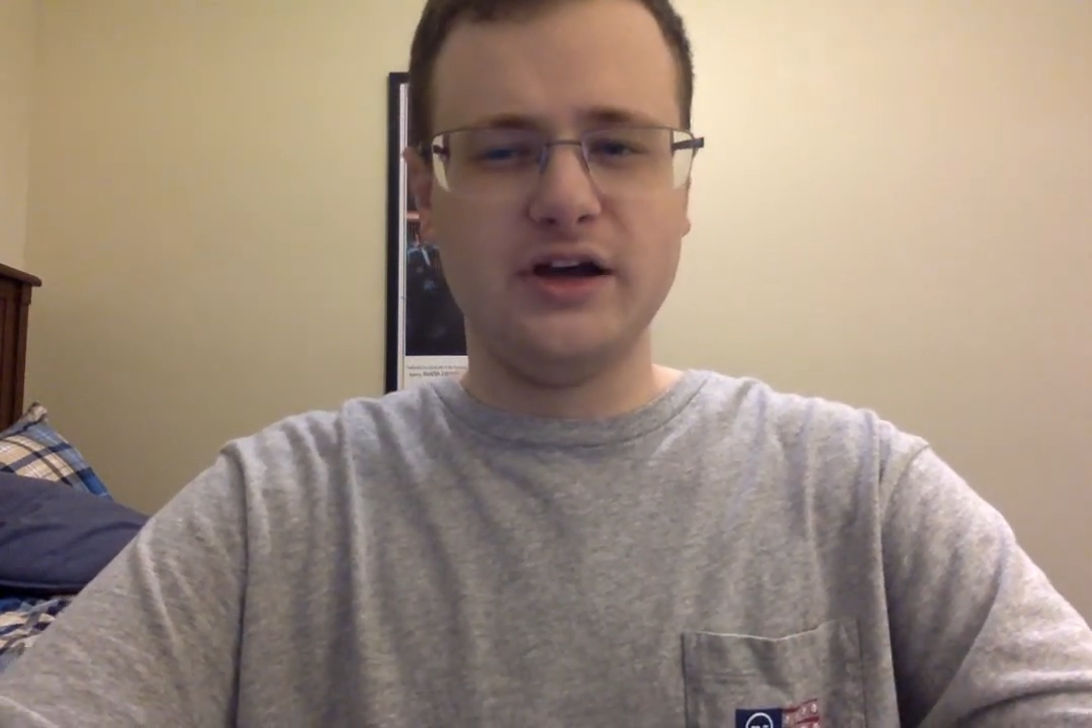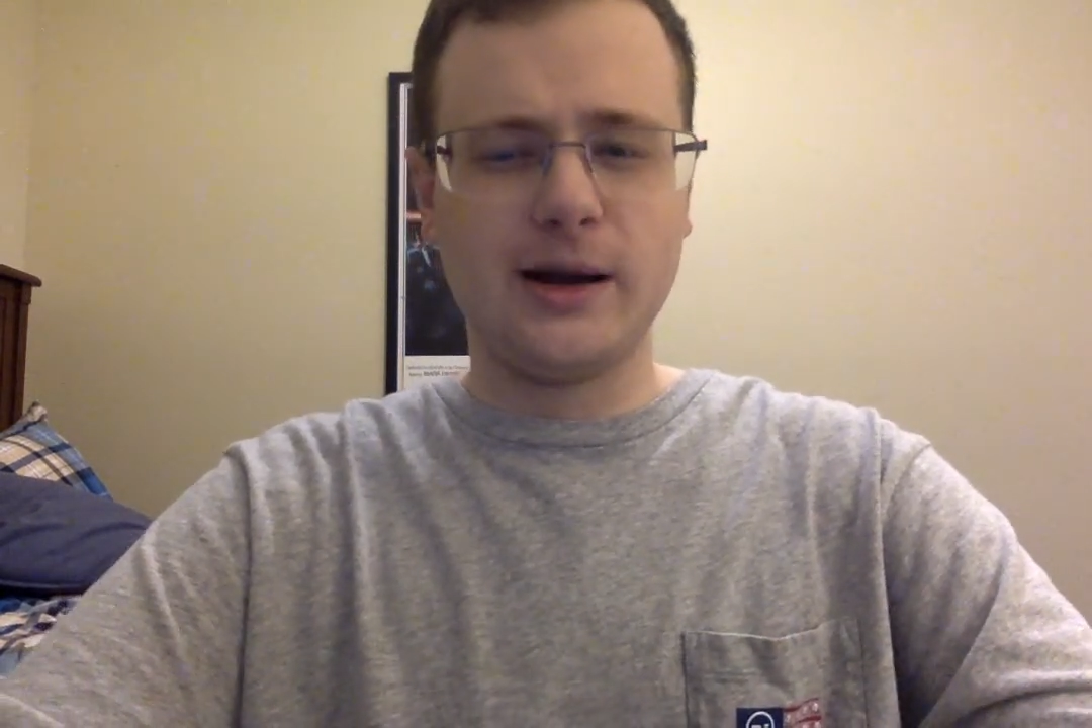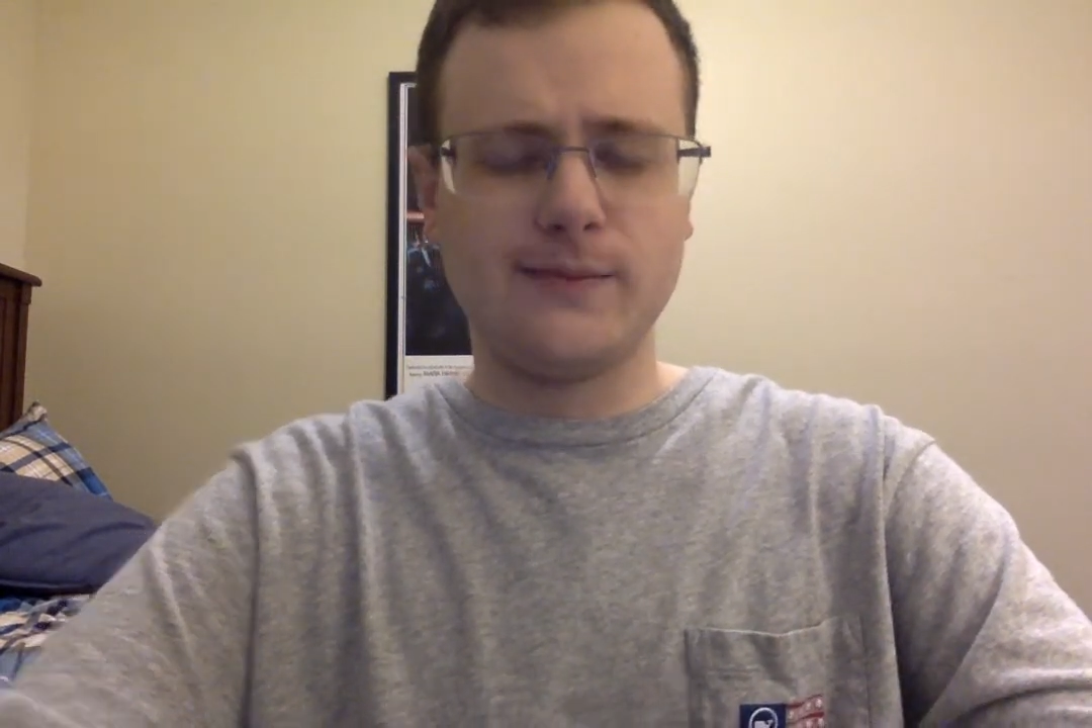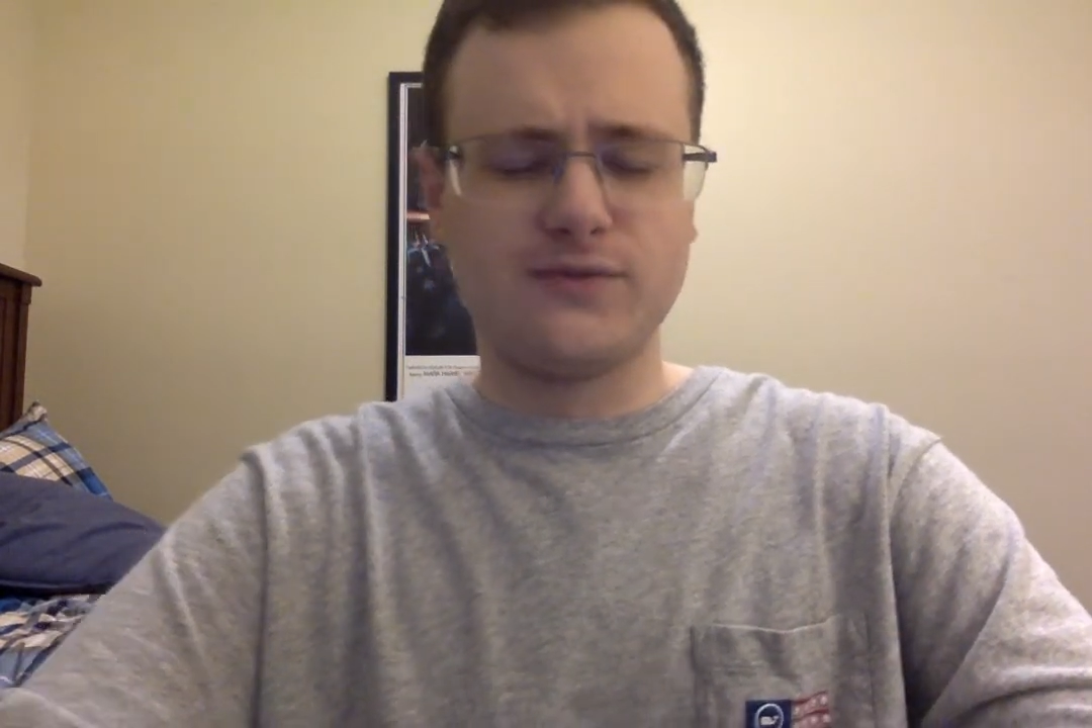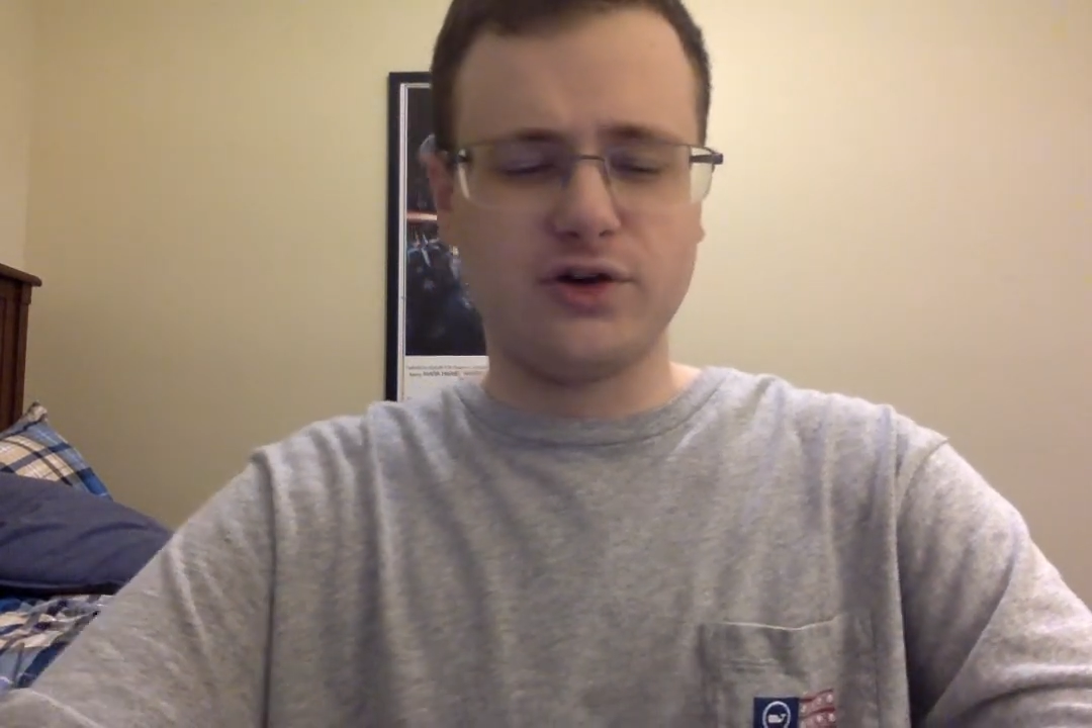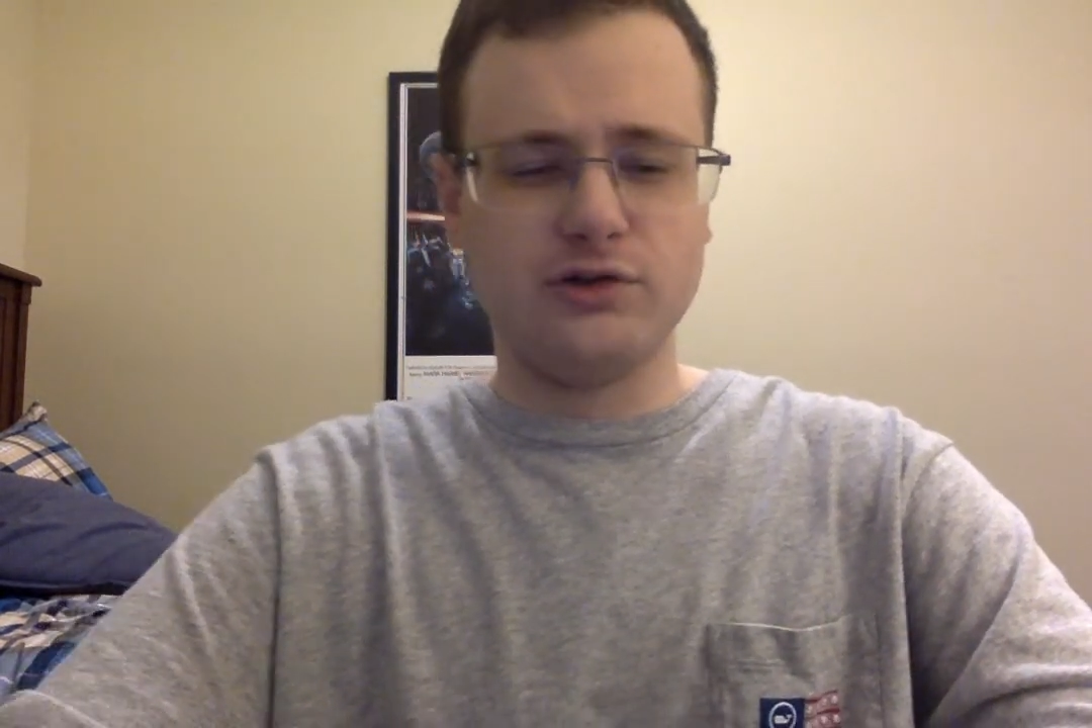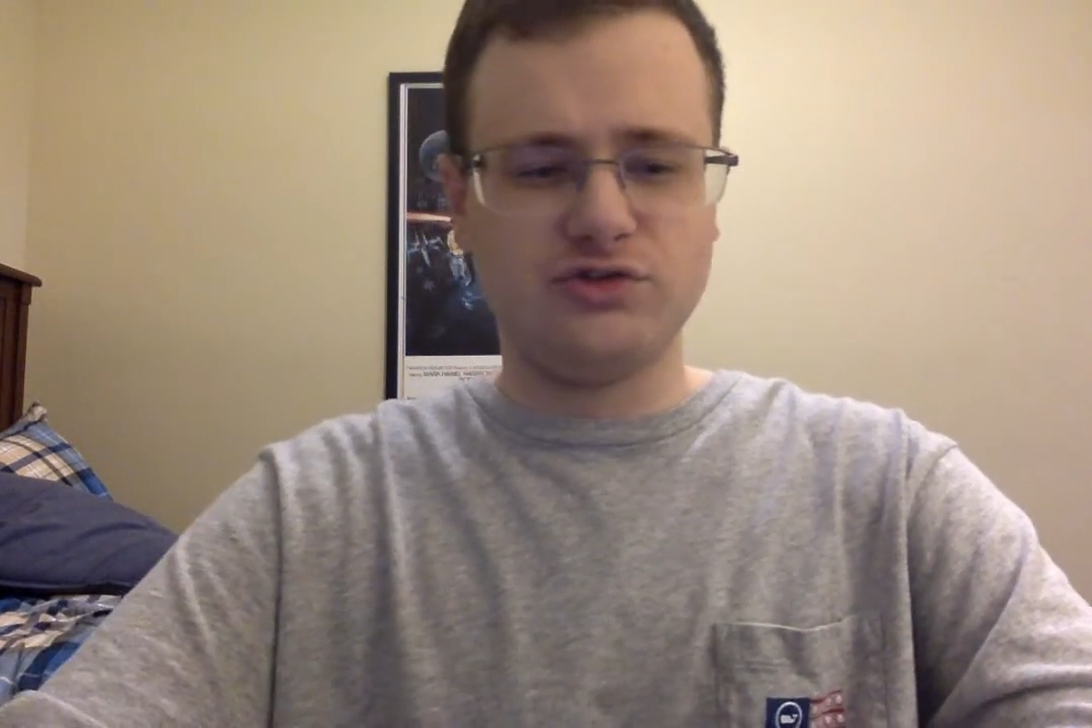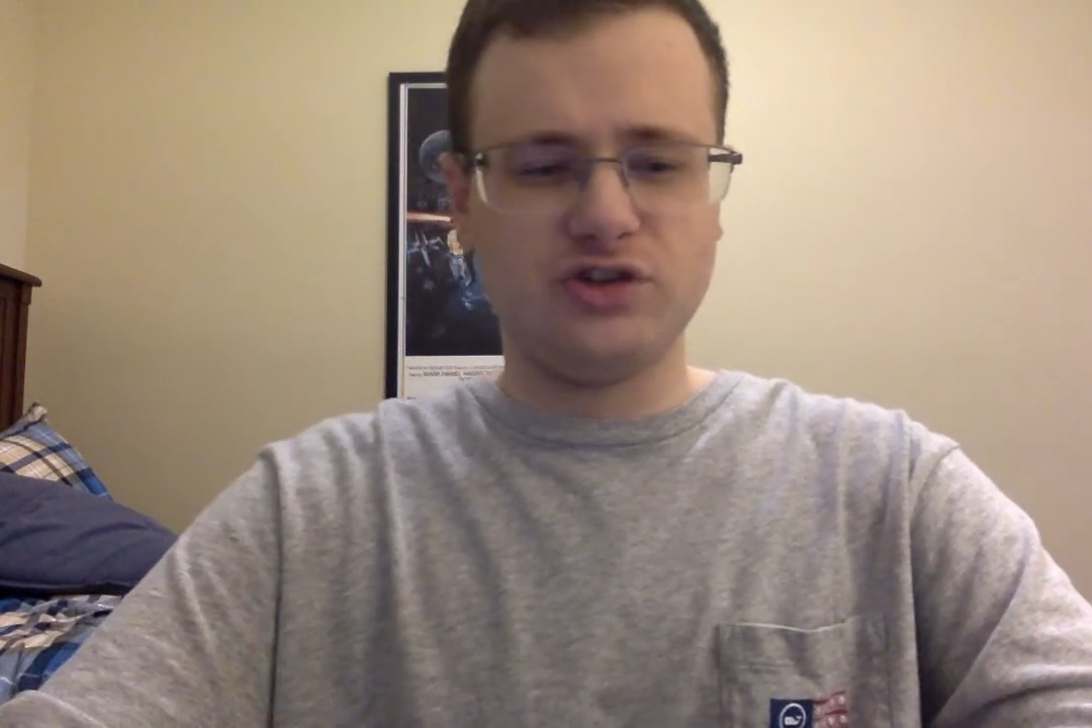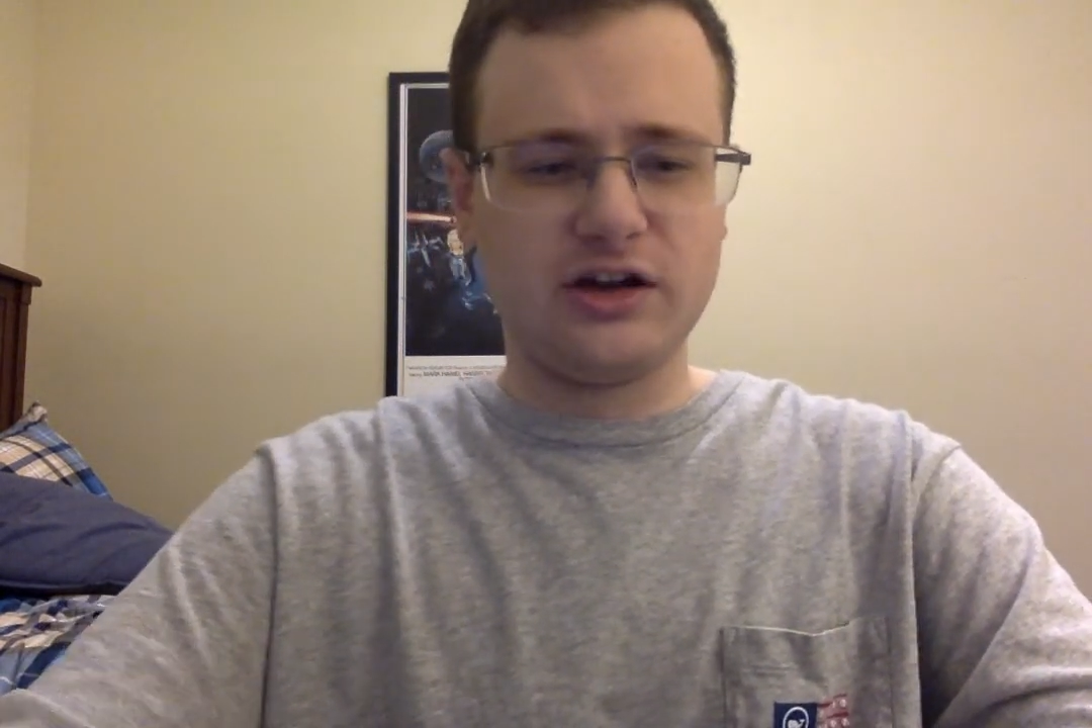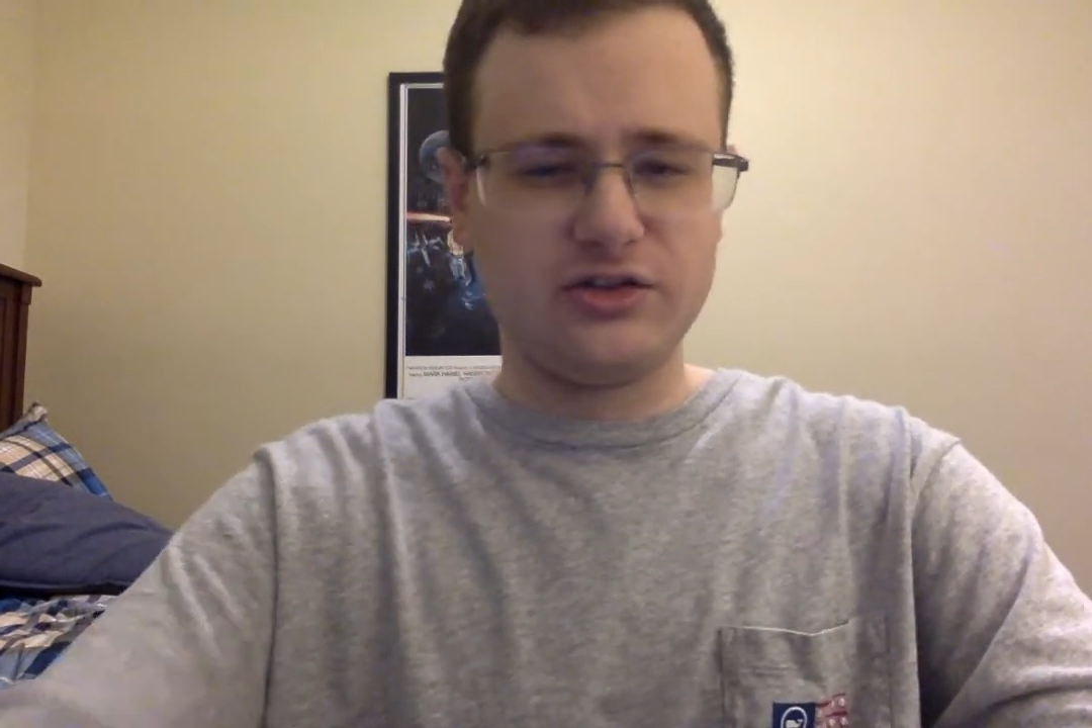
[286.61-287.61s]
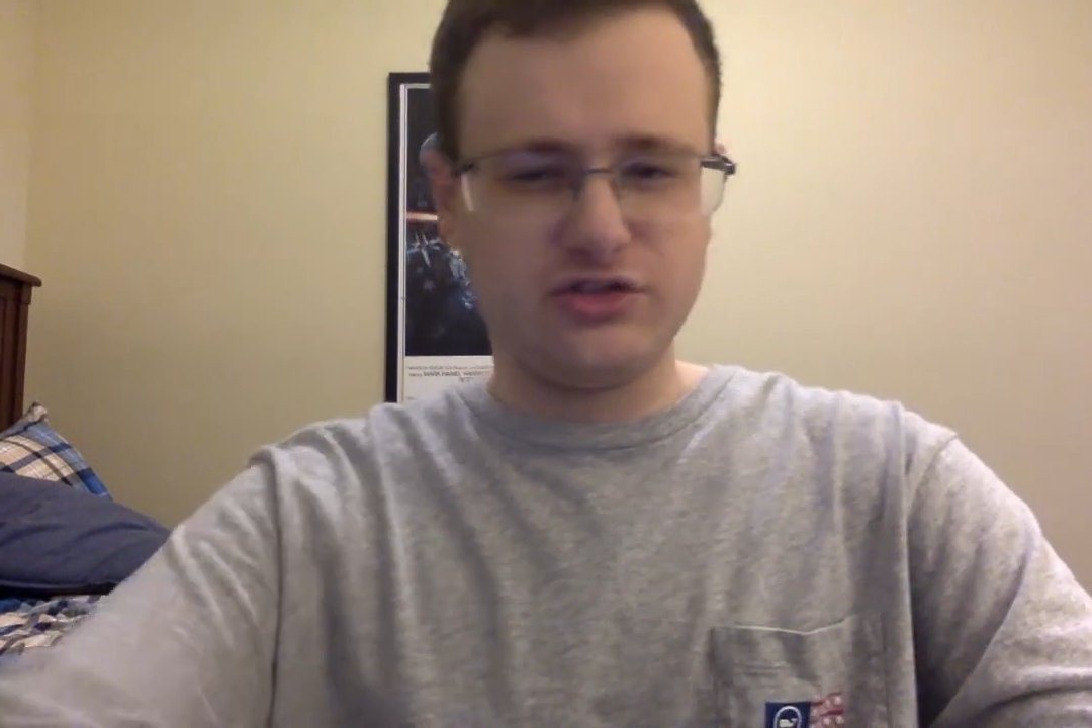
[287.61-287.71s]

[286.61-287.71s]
up for a judge